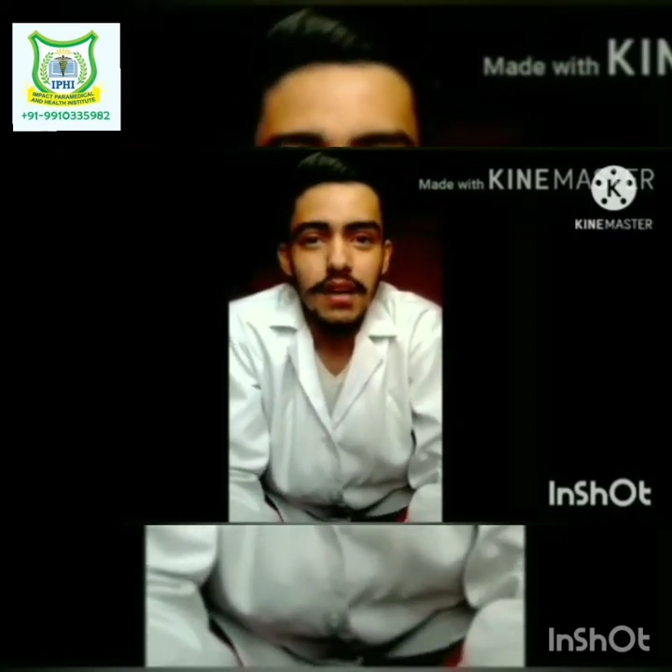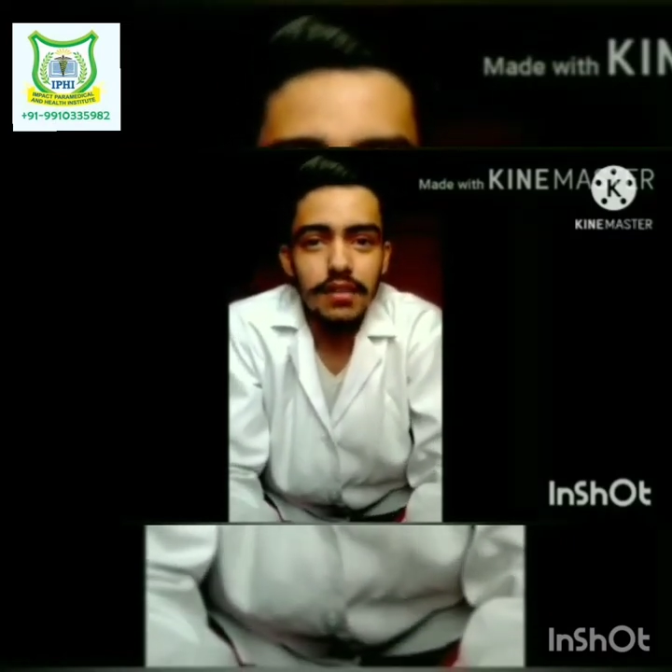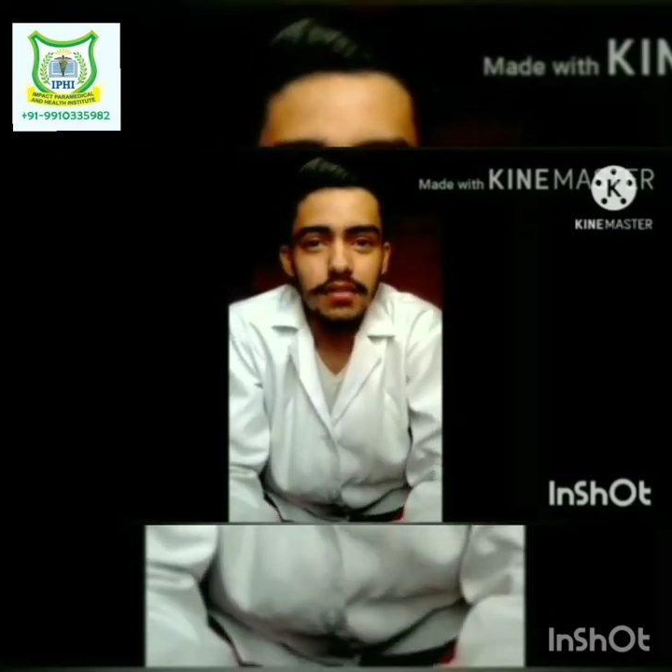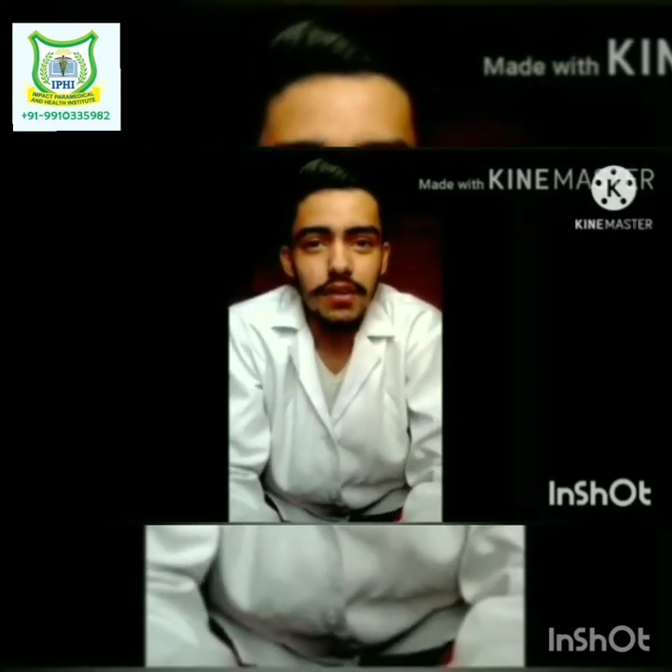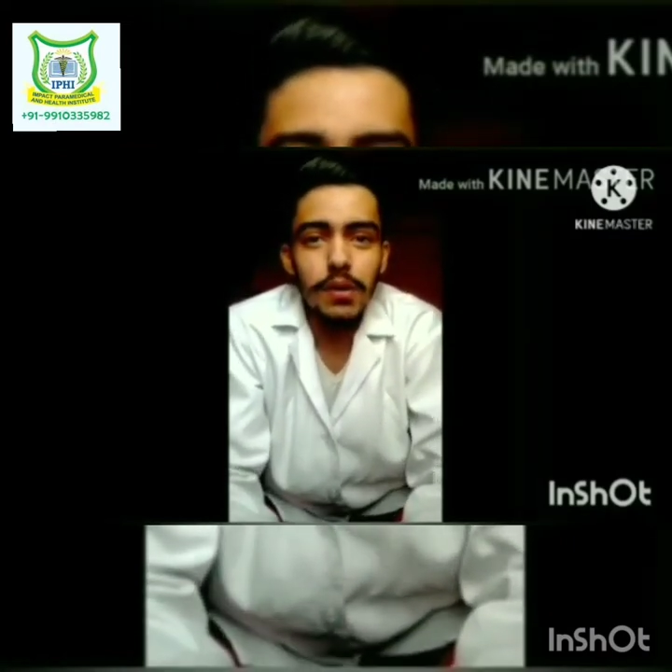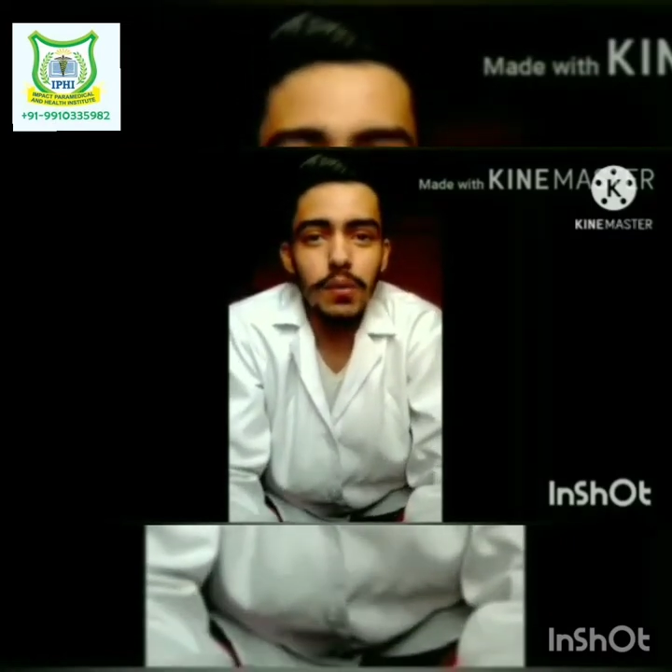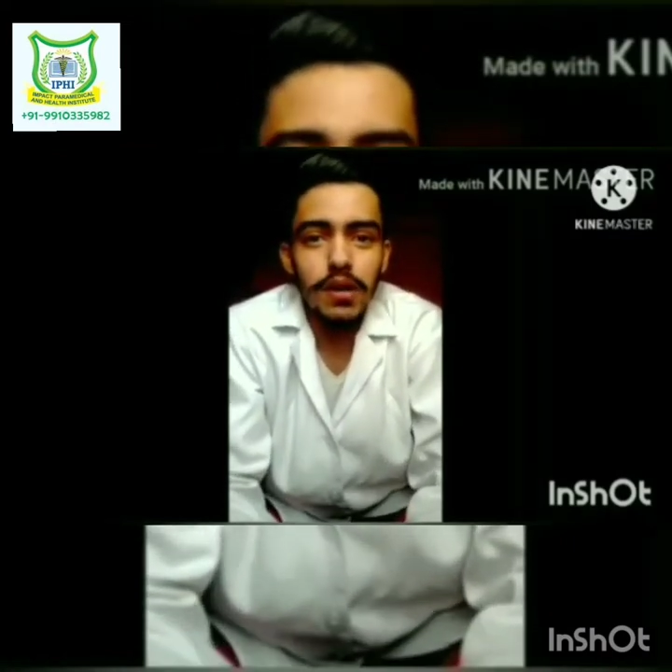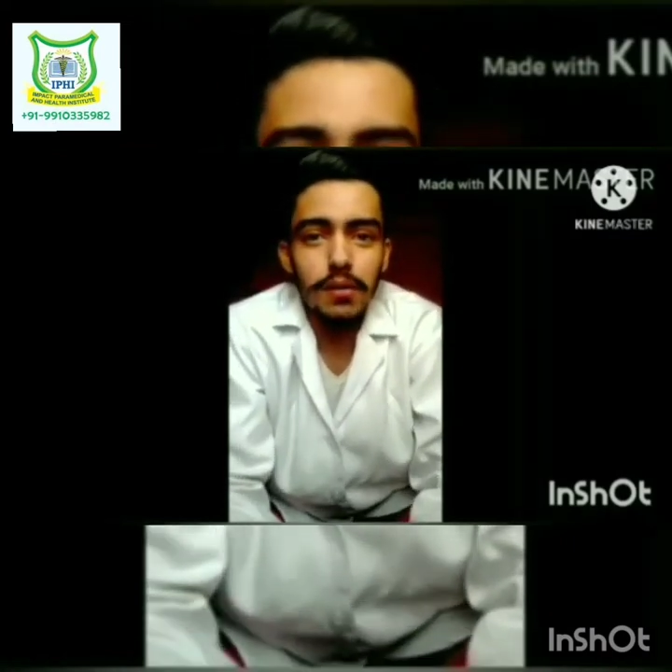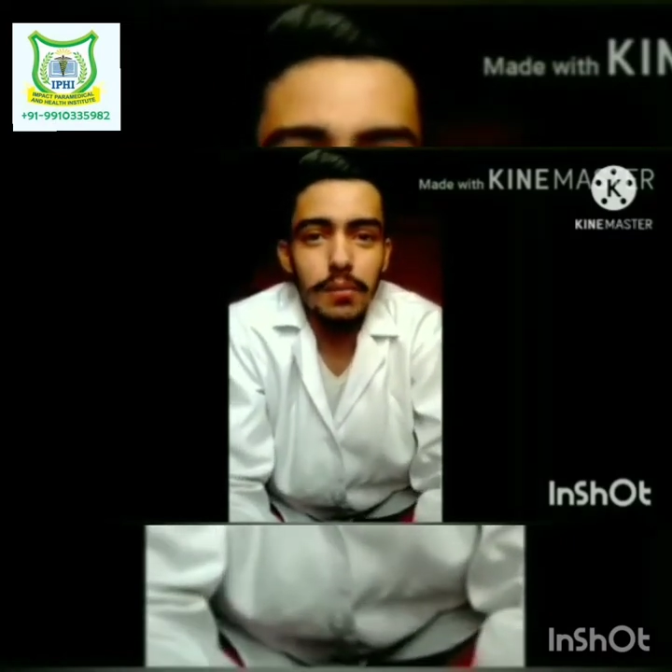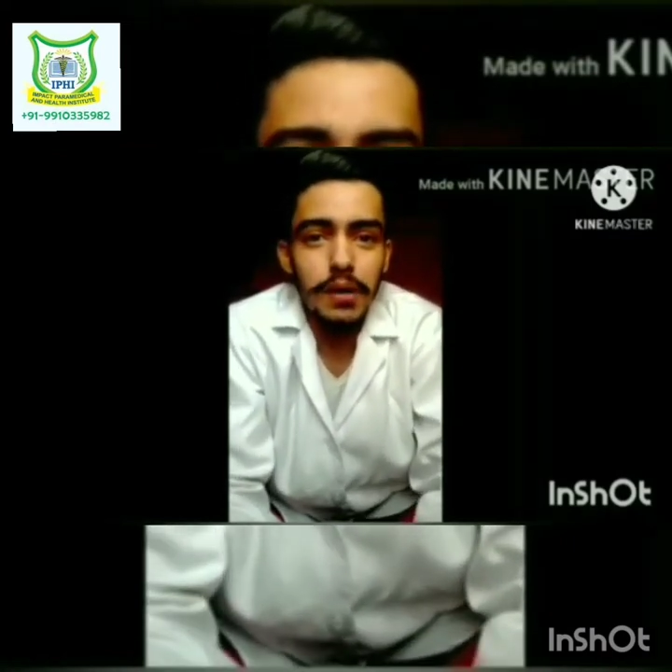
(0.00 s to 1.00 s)
referred to
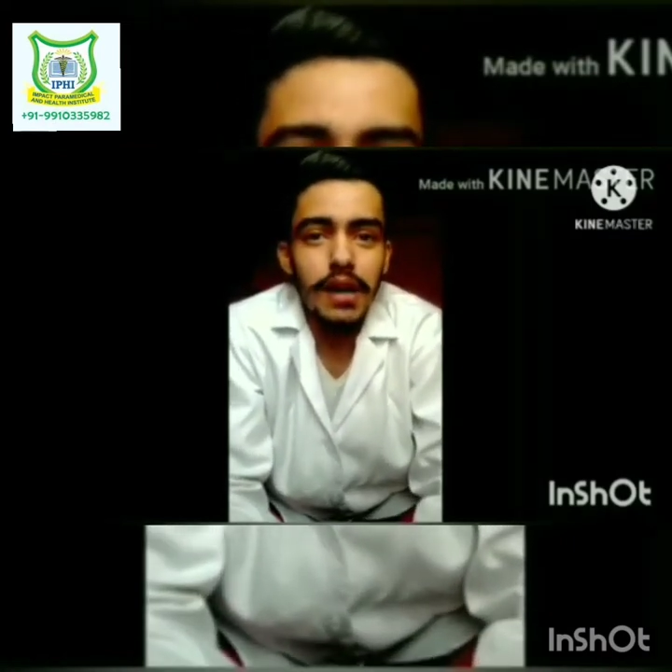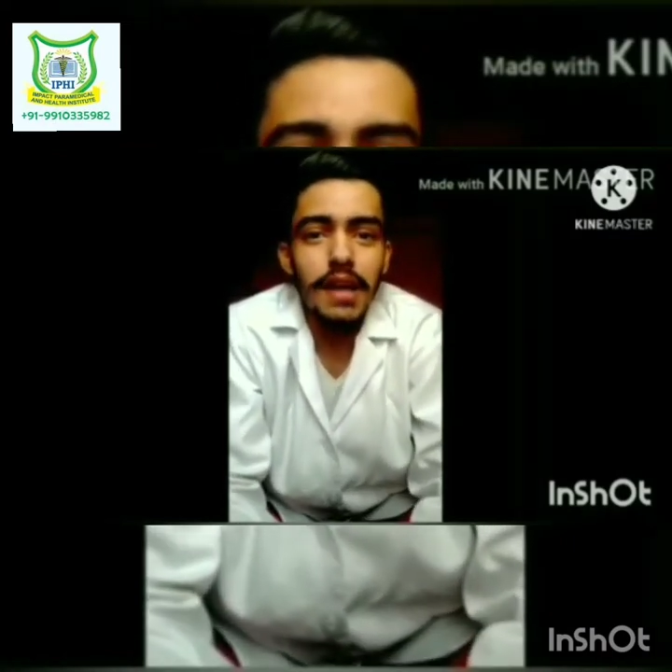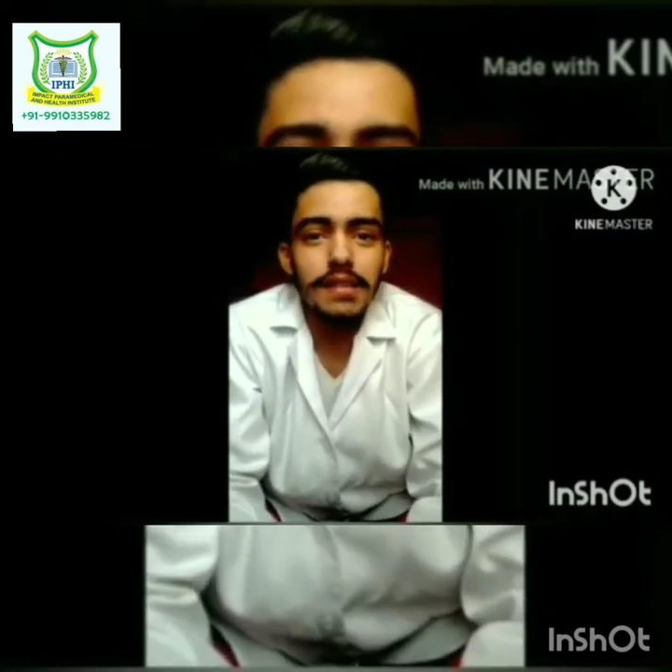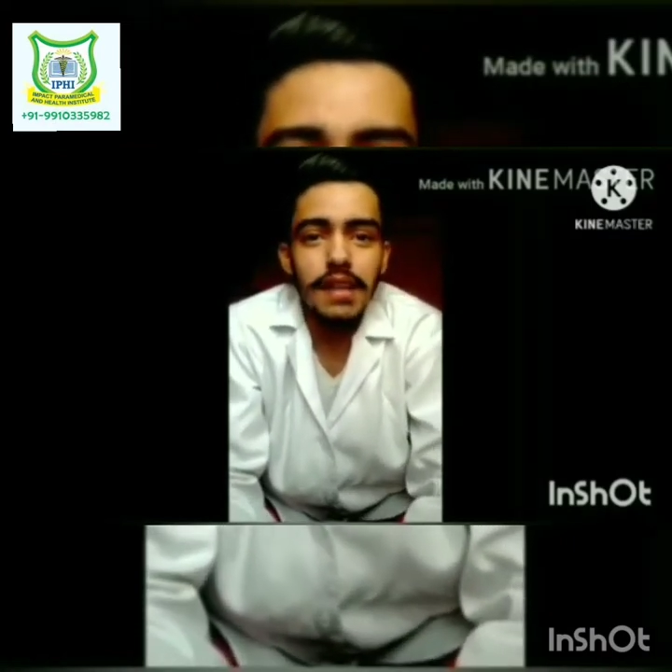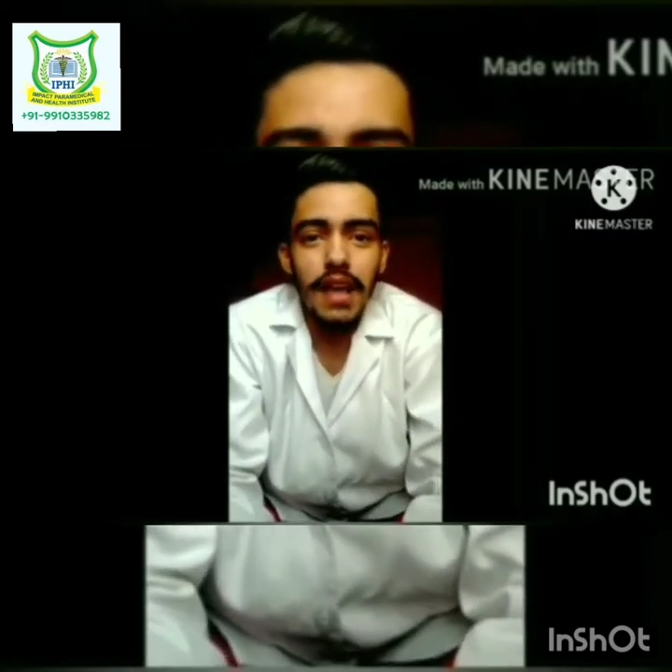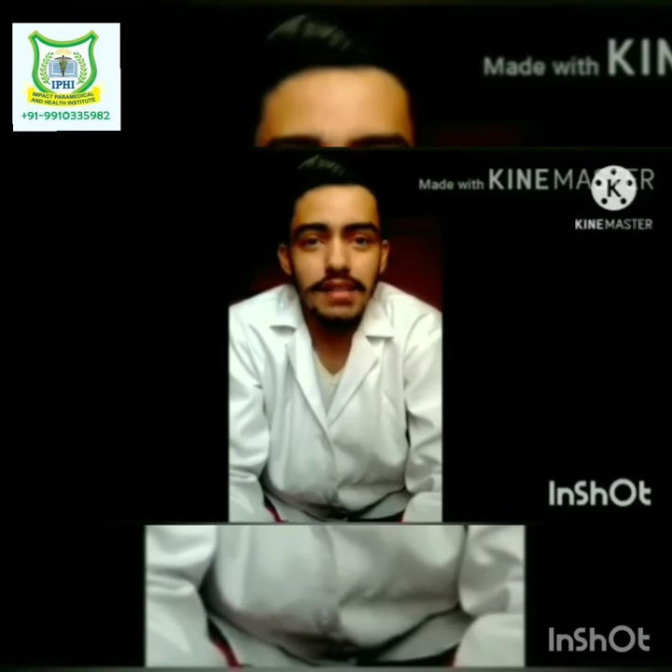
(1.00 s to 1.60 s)
a computerized